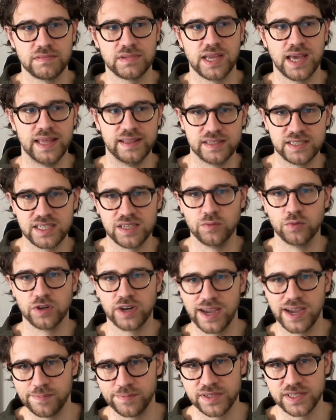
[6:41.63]
and see what
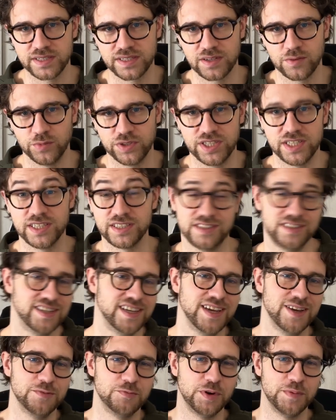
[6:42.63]
happens, which is
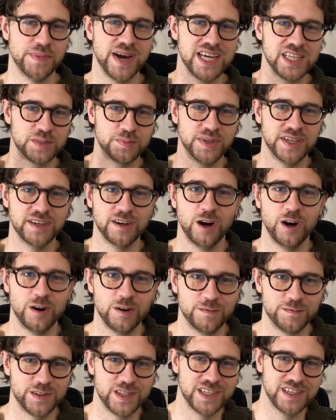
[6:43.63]
reminds me
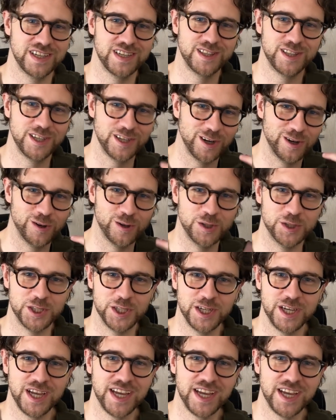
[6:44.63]
of the old